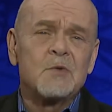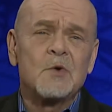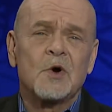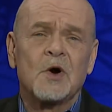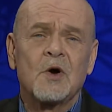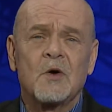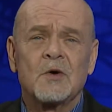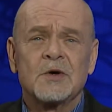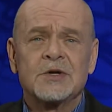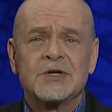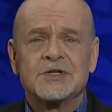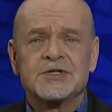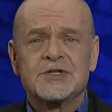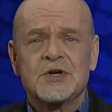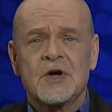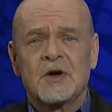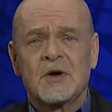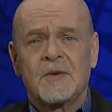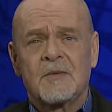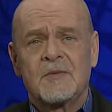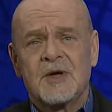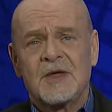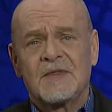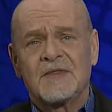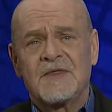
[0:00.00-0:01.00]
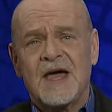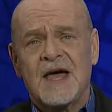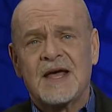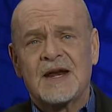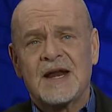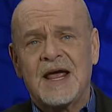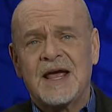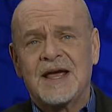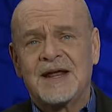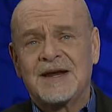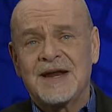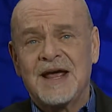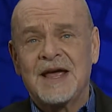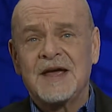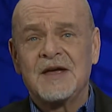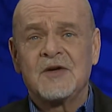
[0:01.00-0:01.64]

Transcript: We're going to talk about that and